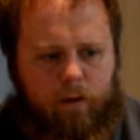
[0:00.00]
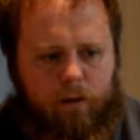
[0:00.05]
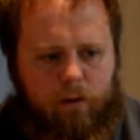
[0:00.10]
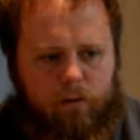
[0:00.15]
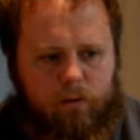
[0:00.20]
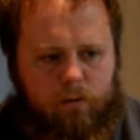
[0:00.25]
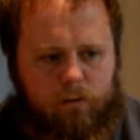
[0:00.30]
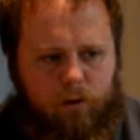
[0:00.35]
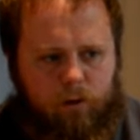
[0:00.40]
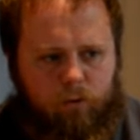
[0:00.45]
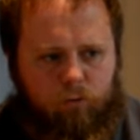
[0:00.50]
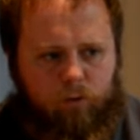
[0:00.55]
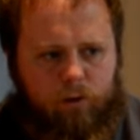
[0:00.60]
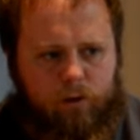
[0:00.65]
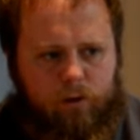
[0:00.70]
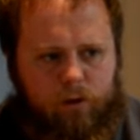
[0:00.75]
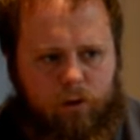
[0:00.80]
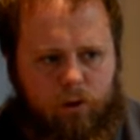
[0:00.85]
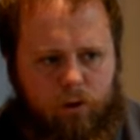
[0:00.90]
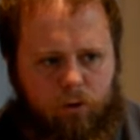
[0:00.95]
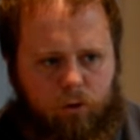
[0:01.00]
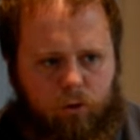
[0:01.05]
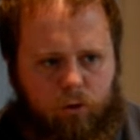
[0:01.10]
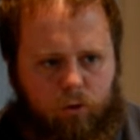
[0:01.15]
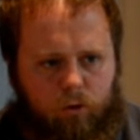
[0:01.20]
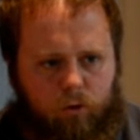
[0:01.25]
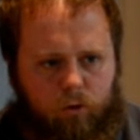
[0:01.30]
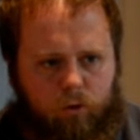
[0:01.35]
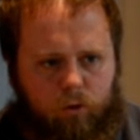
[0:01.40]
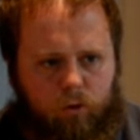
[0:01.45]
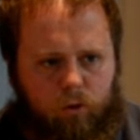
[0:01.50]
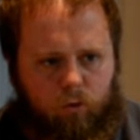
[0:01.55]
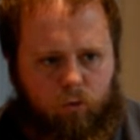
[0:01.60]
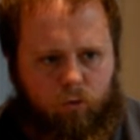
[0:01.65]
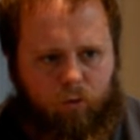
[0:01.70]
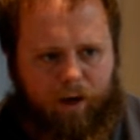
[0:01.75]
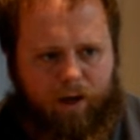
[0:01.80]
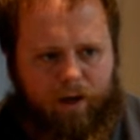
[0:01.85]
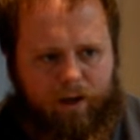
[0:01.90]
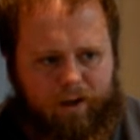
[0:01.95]
So the reason you
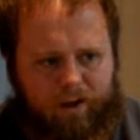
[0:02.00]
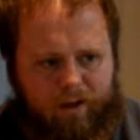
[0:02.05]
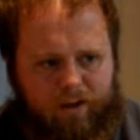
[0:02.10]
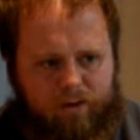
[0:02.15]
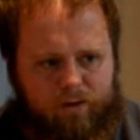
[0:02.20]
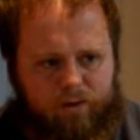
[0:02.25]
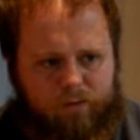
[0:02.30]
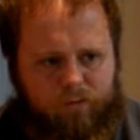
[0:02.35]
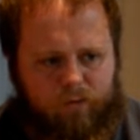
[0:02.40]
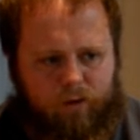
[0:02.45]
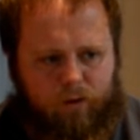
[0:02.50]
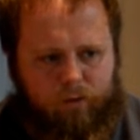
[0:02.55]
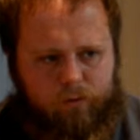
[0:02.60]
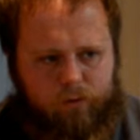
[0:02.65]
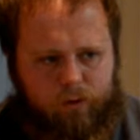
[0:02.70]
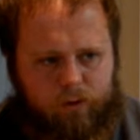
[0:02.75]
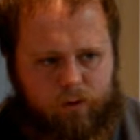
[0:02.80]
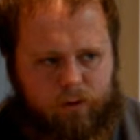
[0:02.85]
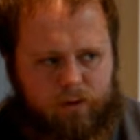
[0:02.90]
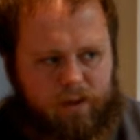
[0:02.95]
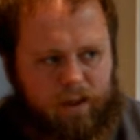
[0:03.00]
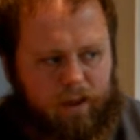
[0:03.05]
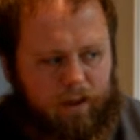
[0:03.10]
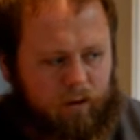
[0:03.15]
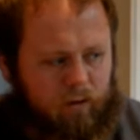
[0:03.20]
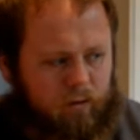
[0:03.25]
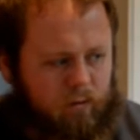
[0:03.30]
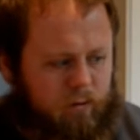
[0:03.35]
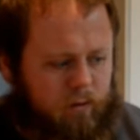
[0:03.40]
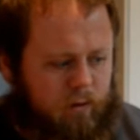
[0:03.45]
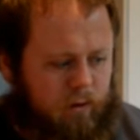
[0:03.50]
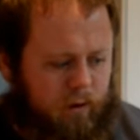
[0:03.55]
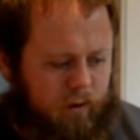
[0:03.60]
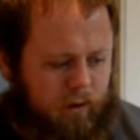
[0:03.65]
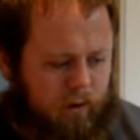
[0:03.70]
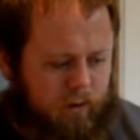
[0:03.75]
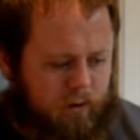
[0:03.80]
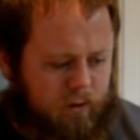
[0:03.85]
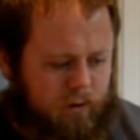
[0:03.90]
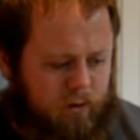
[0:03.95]
rack it, as far as I can tell,
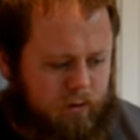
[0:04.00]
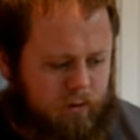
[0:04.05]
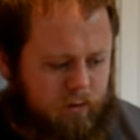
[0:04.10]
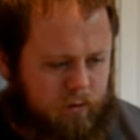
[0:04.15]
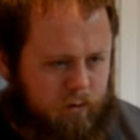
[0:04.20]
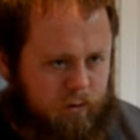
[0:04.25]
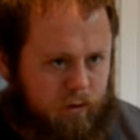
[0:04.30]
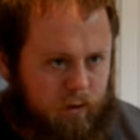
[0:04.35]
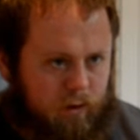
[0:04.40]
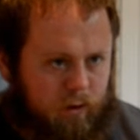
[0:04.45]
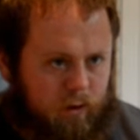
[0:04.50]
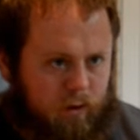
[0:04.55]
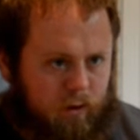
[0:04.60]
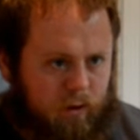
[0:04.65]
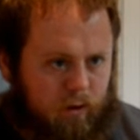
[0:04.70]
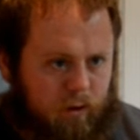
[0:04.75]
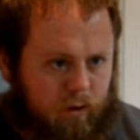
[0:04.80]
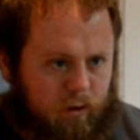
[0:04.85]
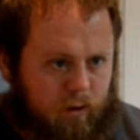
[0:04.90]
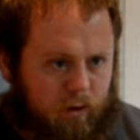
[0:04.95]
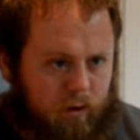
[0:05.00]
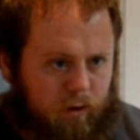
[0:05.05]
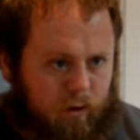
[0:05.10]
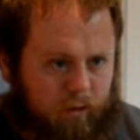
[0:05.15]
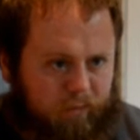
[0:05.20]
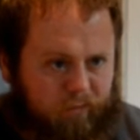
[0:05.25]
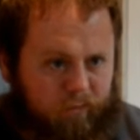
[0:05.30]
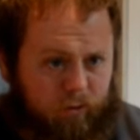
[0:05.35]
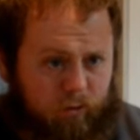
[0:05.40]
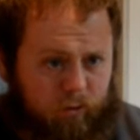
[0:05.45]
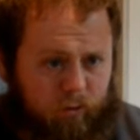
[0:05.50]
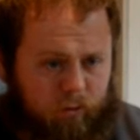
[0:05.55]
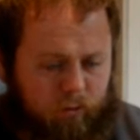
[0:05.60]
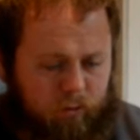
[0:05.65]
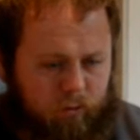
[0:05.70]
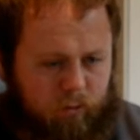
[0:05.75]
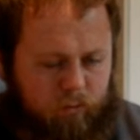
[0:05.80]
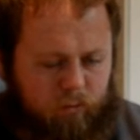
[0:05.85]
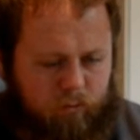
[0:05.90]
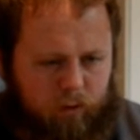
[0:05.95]
is if
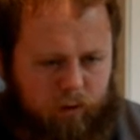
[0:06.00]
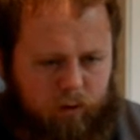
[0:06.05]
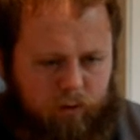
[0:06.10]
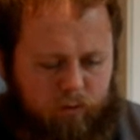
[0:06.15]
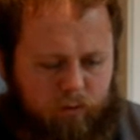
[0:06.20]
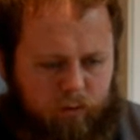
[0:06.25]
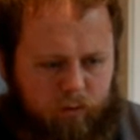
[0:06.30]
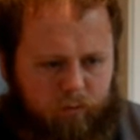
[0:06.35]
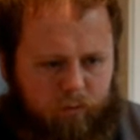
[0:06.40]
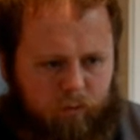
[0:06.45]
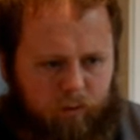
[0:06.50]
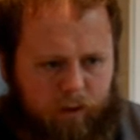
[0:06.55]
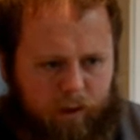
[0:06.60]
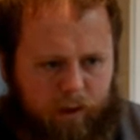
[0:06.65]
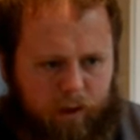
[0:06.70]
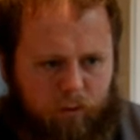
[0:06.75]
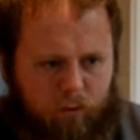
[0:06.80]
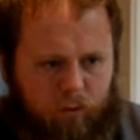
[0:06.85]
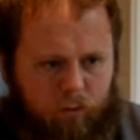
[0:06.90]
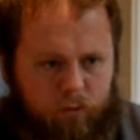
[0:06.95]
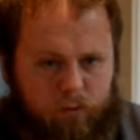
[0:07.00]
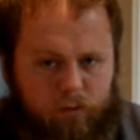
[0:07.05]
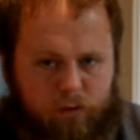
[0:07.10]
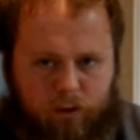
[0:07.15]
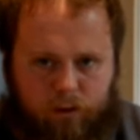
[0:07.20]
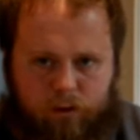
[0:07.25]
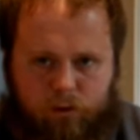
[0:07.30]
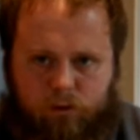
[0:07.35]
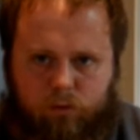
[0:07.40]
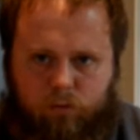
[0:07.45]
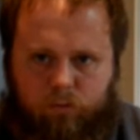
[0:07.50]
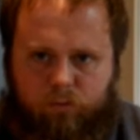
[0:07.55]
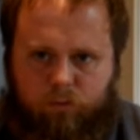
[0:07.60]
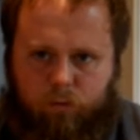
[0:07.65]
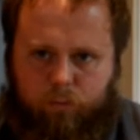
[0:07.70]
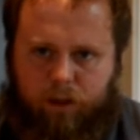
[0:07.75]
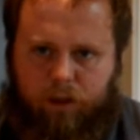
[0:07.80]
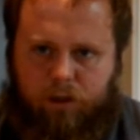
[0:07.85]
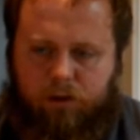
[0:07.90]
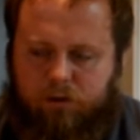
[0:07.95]
you want it to
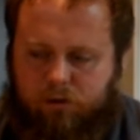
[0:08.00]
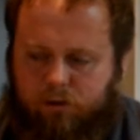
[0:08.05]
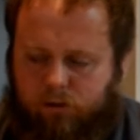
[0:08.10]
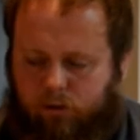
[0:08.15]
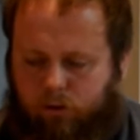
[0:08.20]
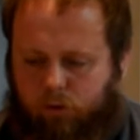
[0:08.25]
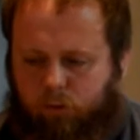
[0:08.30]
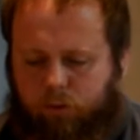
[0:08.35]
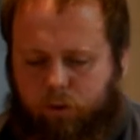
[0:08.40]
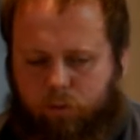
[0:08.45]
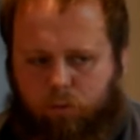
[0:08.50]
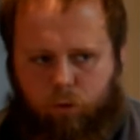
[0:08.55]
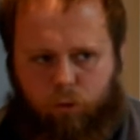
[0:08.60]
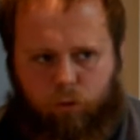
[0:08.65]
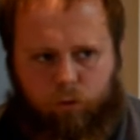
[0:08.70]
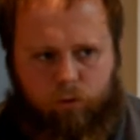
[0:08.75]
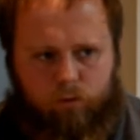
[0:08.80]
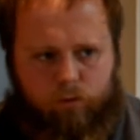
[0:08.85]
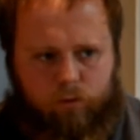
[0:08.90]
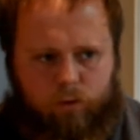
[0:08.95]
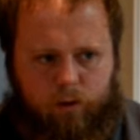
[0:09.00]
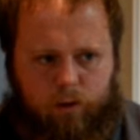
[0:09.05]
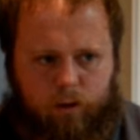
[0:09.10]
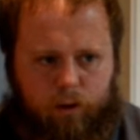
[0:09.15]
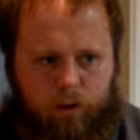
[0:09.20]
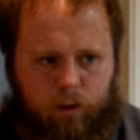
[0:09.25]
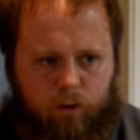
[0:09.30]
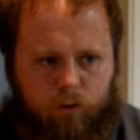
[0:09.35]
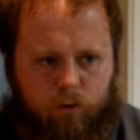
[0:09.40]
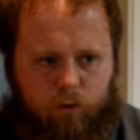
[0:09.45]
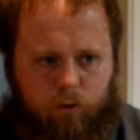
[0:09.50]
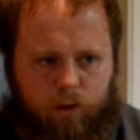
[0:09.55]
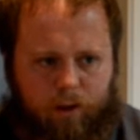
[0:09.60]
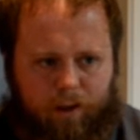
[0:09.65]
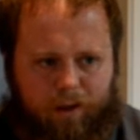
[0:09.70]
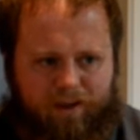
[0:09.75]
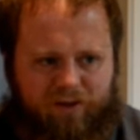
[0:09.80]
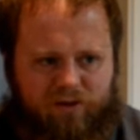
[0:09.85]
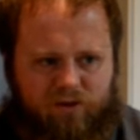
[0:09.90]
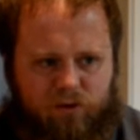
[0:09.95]
ferment a little bit more, you can
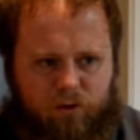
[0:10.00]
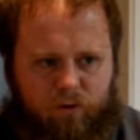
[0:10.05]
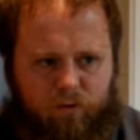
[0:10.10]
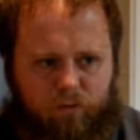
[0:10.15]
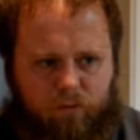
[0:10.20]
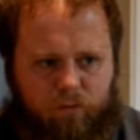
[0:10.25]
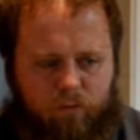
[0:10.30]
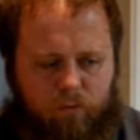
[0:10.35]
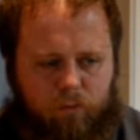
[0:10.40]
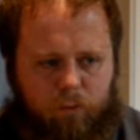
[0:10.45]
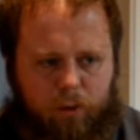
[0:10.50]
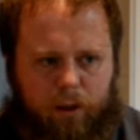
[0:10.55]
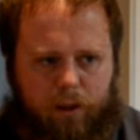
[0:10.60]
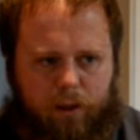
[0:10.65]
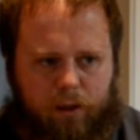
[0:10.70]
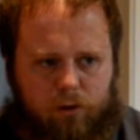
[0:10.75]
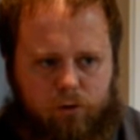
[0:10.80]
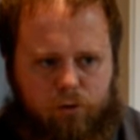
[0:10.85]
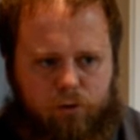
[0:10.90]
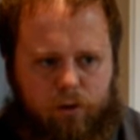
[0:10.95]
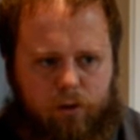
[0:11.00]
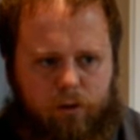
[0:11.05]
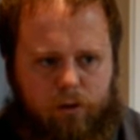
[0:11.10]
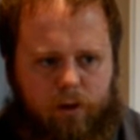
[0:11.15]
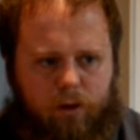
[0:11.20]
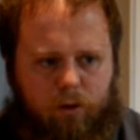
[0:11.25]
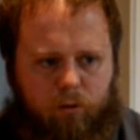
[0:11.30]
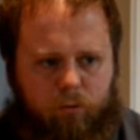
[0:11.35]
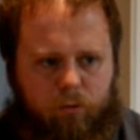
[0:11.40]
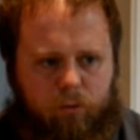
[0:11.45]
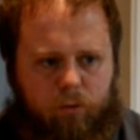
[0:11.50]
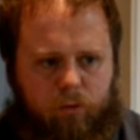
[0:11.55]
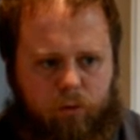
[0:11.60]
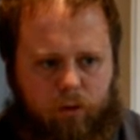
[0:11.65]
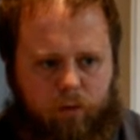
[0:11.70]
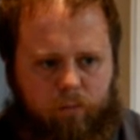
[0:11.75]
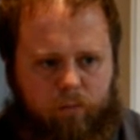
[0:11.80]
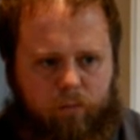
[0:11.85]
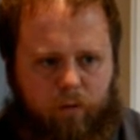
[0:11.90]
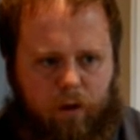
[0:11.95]
add stuff back into it to help
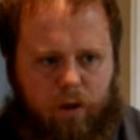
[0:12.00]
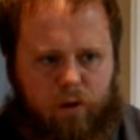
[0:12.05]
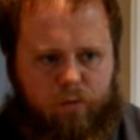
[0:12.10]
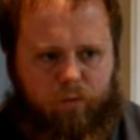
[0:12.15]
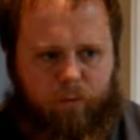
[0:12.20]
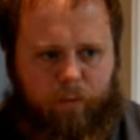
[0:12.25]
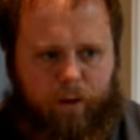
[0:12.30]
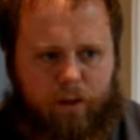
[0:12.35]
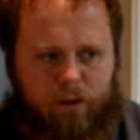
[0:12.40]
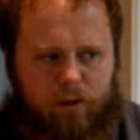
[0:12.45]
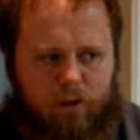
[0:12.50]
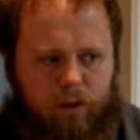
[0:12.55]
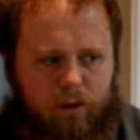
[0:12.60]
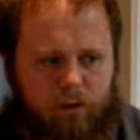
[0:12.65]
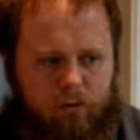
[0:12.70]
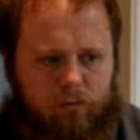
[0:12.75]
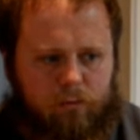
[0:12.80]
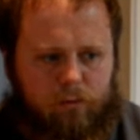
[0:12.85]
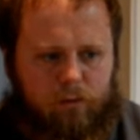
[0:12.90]
it finish fermenting.